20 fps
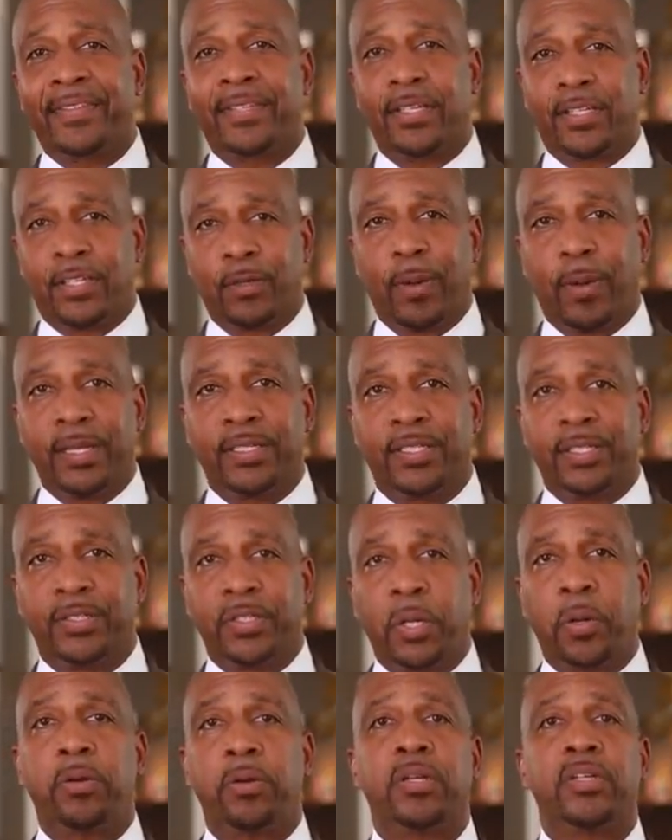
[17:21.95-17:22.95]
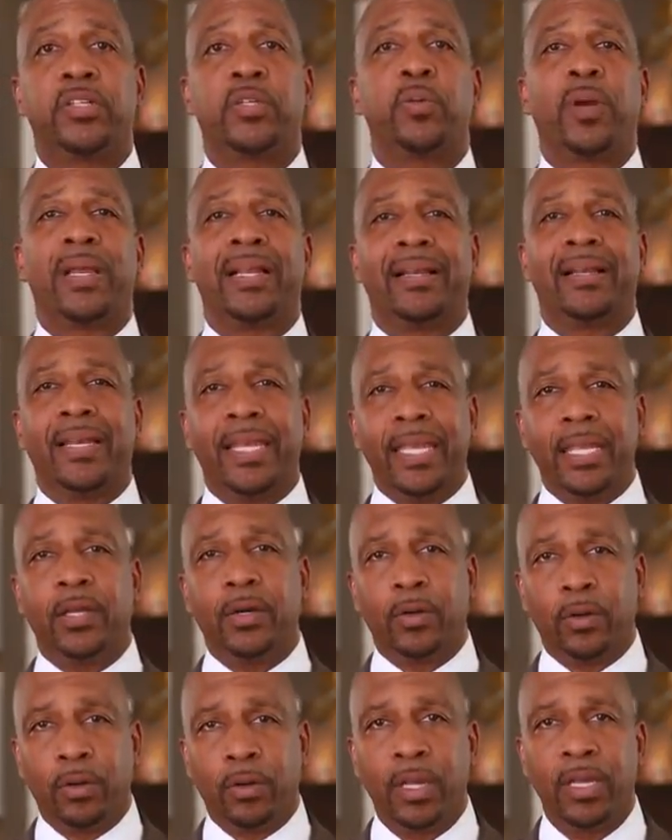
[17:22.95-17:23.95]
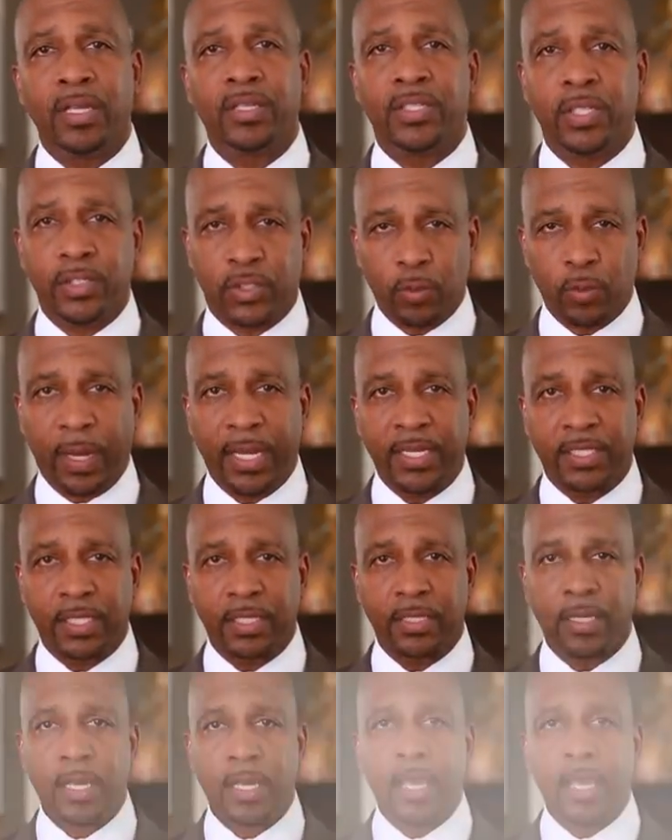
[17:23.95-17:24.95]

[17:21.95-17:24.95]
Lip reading: situation turned into a legal situation.